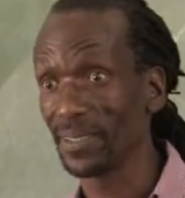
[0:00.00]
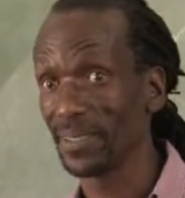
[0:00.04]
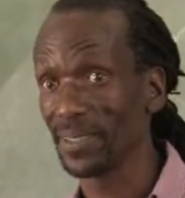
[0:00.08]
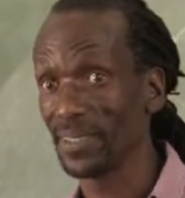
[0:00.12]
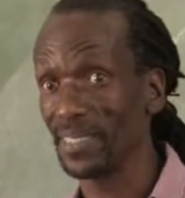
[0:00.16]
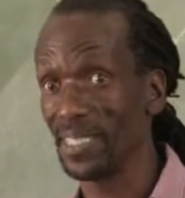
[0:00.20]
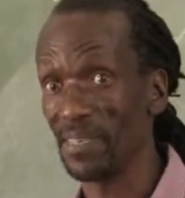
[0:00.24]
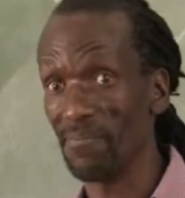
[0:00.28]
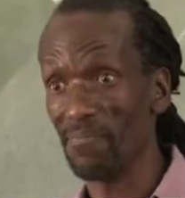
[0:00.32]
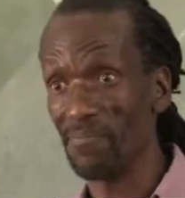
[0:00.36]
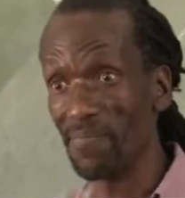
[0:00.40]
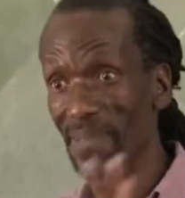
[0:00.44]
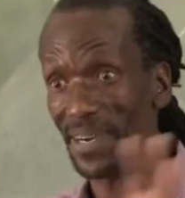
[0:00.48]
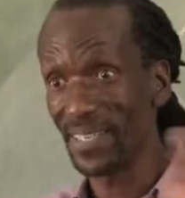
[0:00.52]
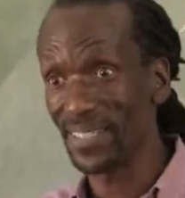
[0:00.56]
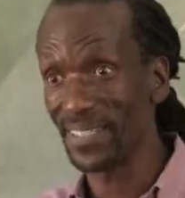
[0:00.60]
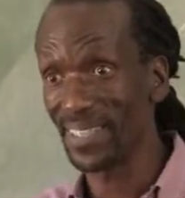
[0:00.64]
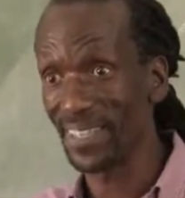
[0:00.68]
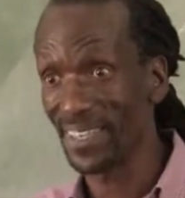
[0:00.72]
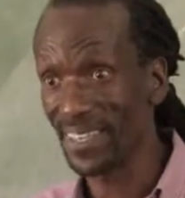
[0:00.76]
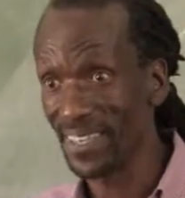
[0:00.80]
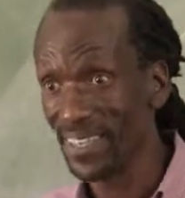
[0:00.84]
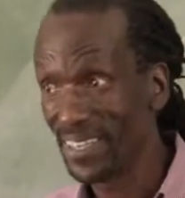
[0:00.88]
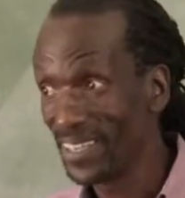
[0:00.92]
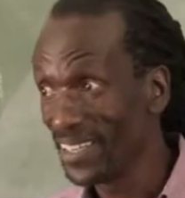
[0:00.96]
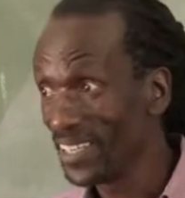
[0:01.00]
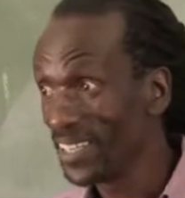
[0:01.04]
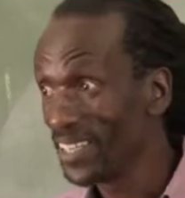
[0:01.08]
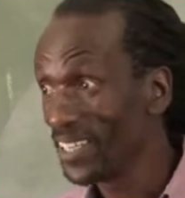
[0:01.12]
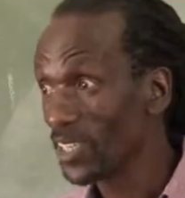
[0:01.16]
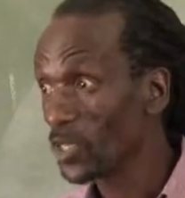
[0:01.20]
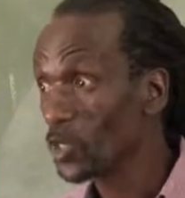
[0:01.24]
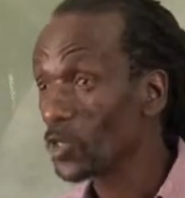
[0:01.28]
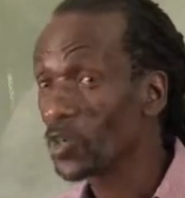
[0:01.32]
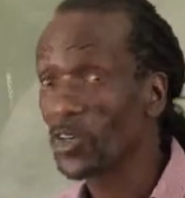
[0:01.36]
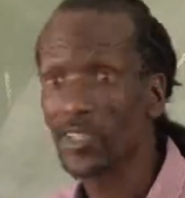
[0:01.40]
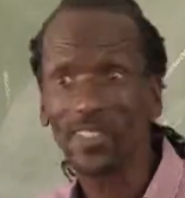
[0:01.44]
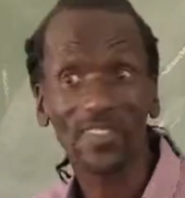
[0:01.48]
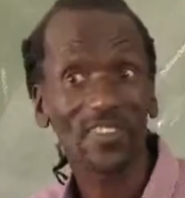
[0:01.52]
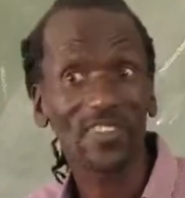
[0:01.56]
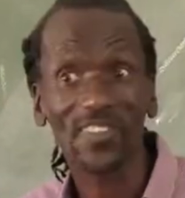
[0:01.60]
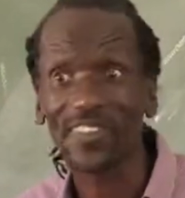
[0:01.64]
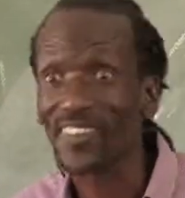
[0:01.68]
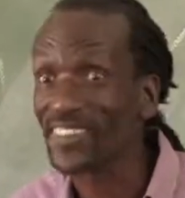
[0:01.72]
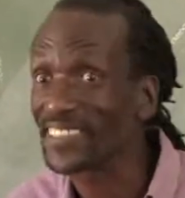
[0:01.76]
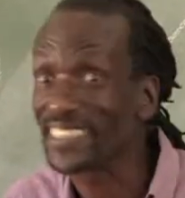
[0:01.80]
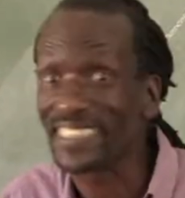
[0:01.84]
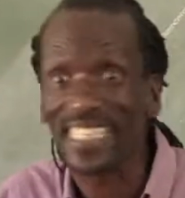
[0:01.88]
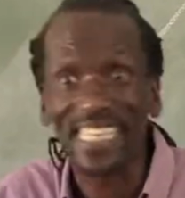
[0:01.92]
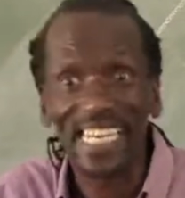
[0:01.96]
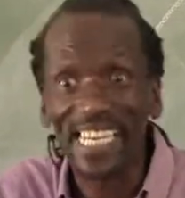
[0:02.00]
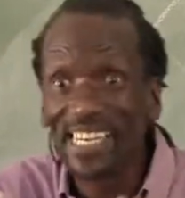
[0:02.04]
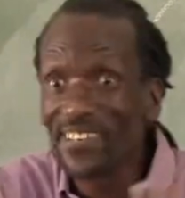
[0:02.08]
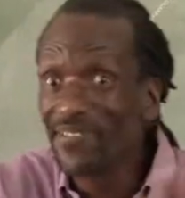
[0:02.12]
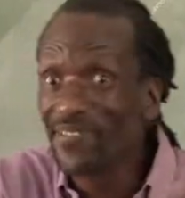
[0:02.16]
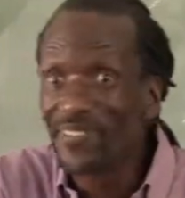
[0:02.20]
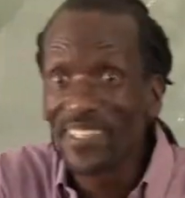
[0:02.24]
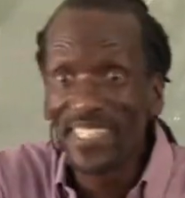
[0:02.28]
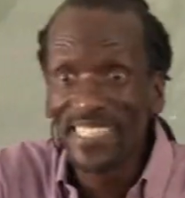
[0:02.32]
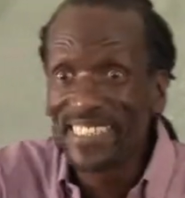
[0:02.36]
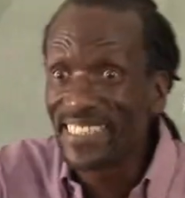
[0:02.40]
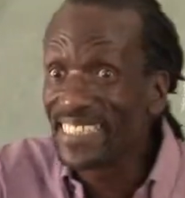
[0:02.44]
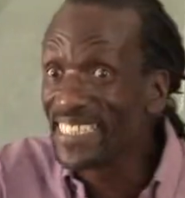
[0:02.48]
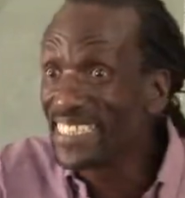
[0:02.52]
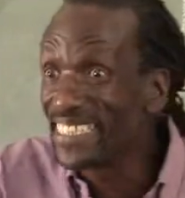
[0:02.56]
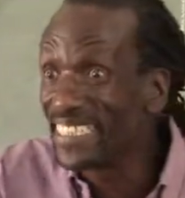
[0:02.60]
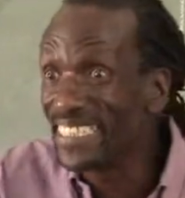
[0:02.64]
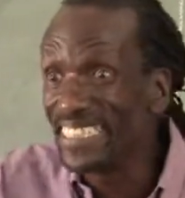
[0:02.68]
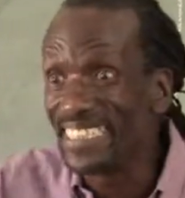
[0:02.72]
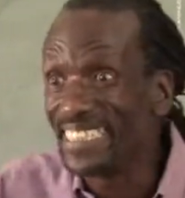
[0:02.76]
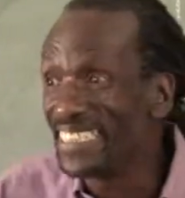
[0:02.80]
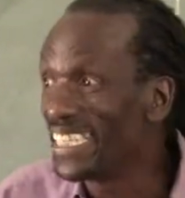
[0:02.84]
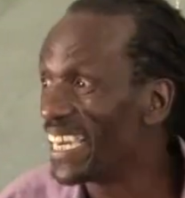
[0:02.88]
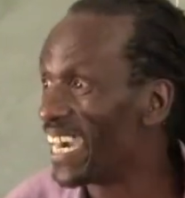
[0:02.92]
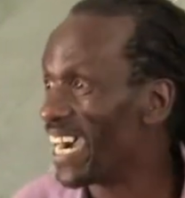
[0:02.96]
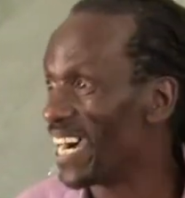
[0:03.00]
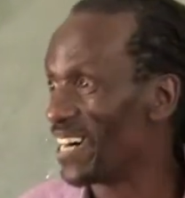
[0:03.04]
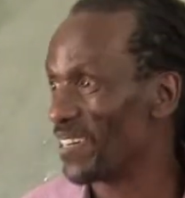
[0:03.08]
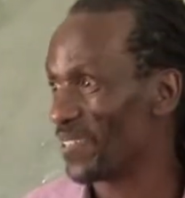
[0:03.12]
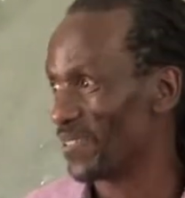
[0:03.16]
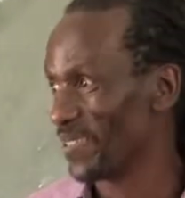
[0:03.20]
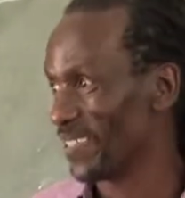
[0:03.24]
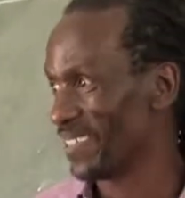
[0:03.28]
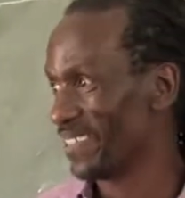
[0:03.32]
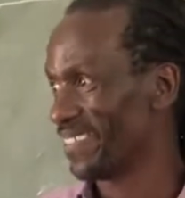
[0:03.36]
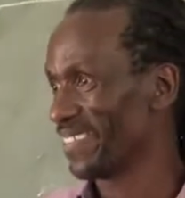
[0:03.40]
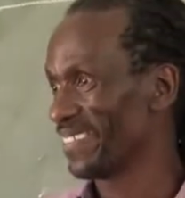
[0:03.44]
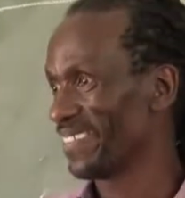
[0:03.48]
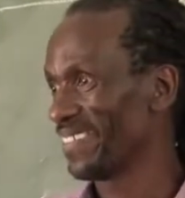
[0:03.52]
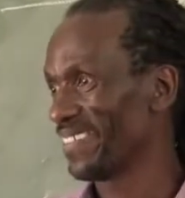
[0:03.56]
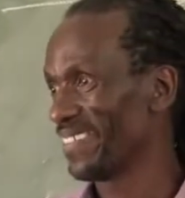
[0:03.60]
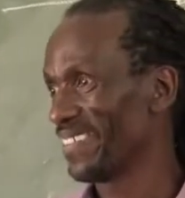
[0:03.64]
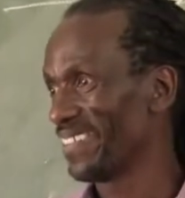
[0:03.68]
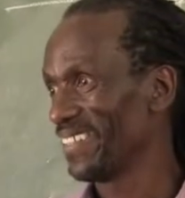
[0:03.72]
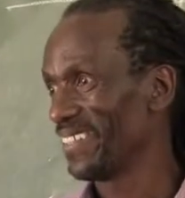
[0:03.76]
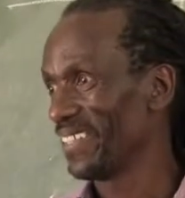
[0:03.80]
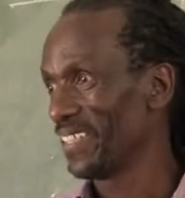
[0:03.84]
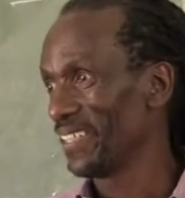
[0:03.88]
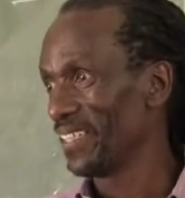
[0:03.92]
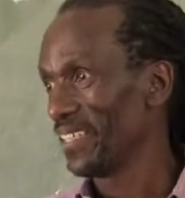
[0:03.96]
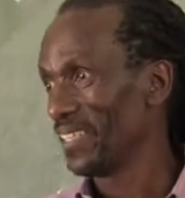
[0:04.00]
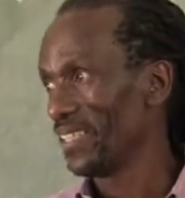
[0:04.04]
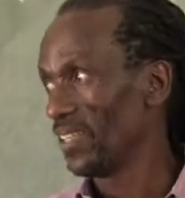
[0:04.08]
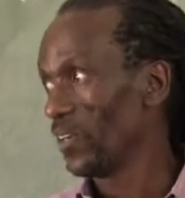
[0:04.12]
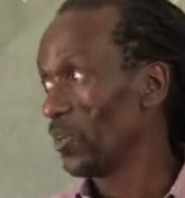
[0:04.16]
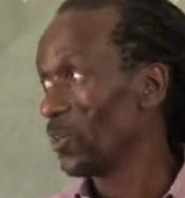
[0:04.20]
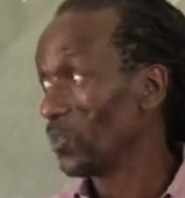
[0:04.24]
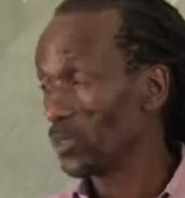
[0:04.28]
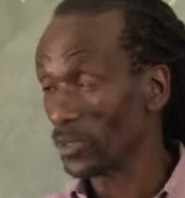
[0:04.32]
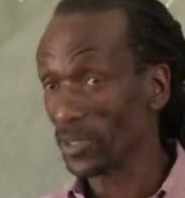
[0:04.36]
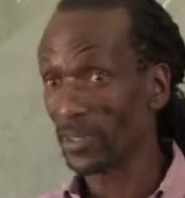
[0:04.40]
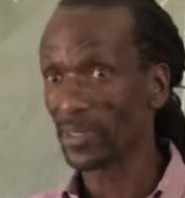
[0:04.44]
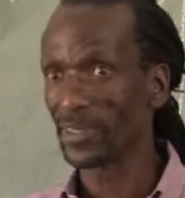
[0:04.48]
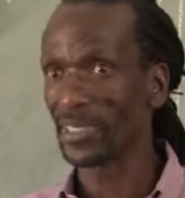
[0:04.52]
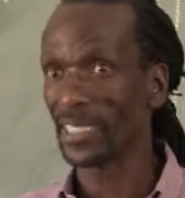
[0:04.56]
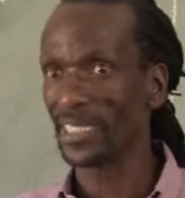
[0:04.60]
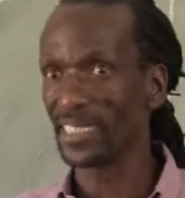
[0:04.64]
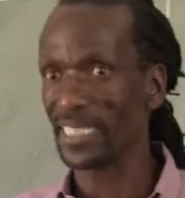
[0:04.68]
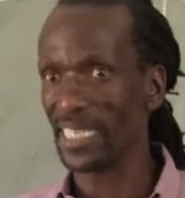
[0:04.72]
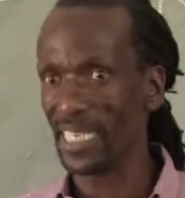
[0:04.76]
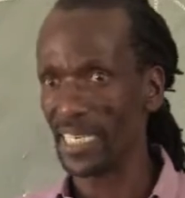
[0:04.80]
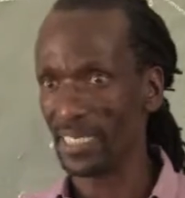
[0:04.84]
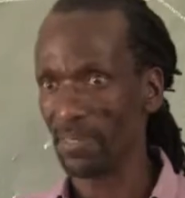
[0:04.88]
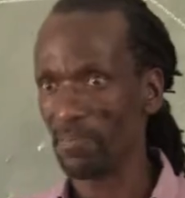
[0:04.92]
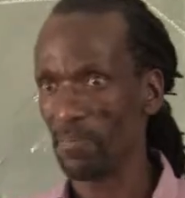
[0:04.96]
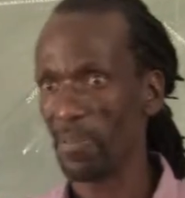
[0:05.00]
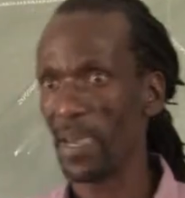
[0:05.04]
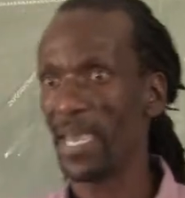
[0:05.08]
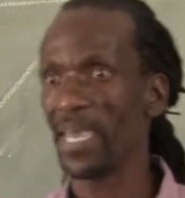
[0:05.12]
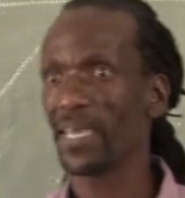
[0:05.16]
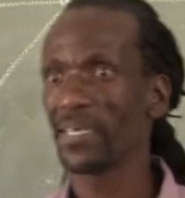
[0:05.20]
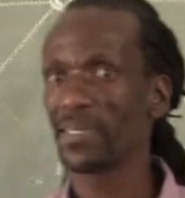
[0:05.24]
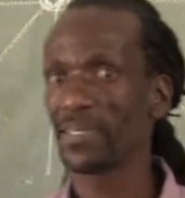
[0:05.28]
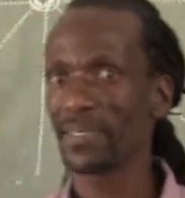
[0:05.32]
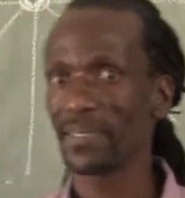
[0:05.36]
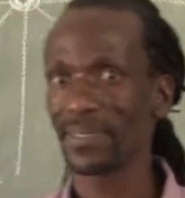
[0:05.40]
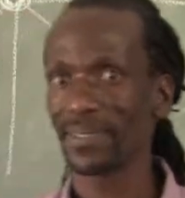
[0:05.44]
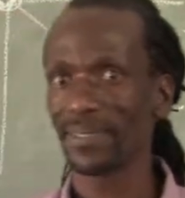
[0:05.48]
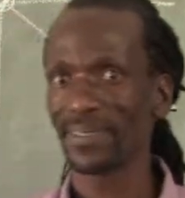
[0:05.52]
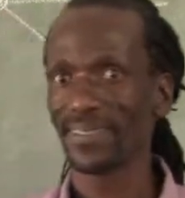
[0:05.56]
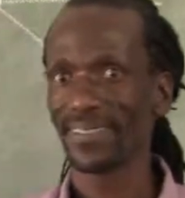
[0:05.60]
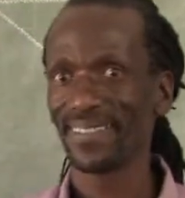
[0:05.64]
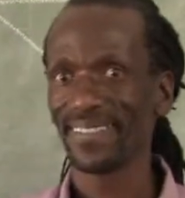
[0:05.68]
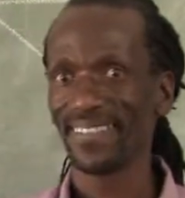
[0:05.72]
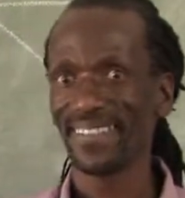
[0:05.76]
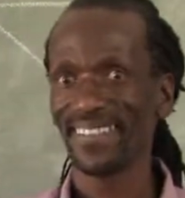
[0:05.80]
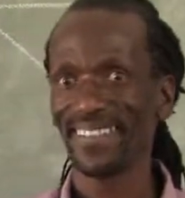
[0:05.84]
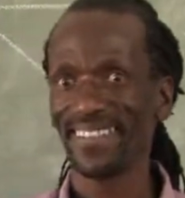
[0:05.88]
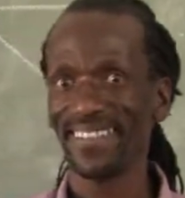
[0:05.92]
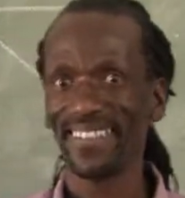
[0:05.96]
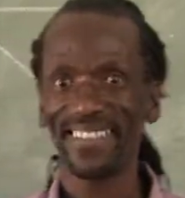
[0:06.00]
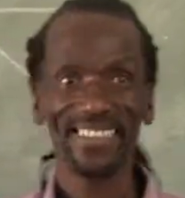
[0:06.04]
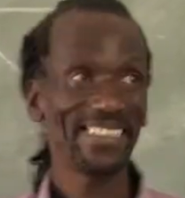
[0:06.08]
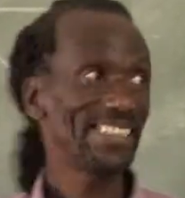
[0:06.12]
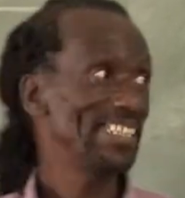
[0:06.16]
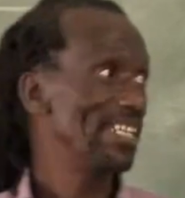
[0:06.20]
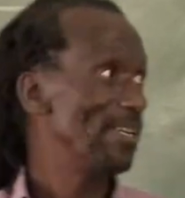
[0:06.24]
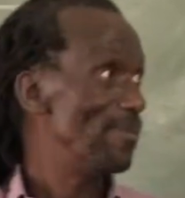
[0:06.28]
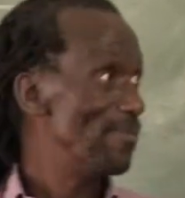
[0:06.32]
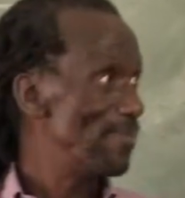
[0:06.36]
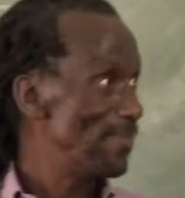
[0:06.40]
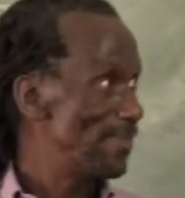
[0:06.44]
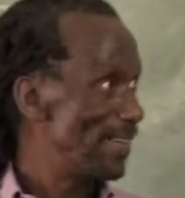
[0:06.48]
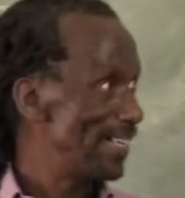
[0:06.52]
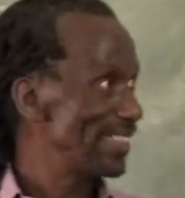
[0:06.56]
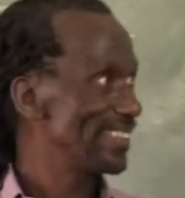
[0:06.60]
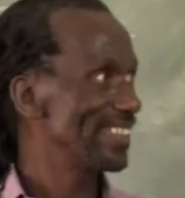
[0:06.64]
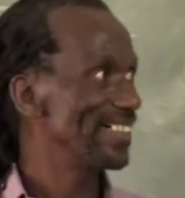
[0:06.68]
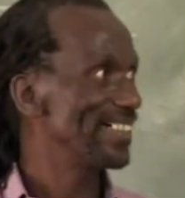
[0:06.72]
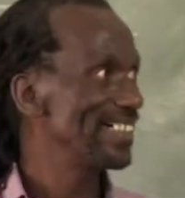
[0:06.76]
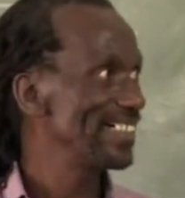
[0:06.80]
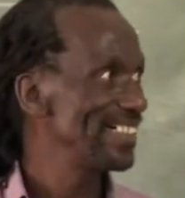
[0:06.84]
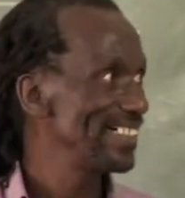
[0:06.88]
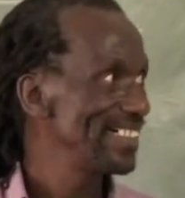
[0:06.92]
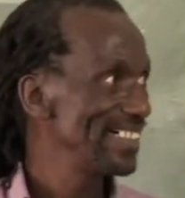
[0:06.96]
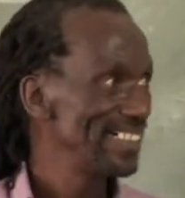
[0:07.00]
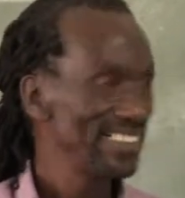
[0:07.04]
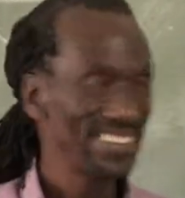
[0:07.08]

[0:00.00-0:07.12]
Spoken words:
The mother controls everything in the house. Although the dad pays, the mother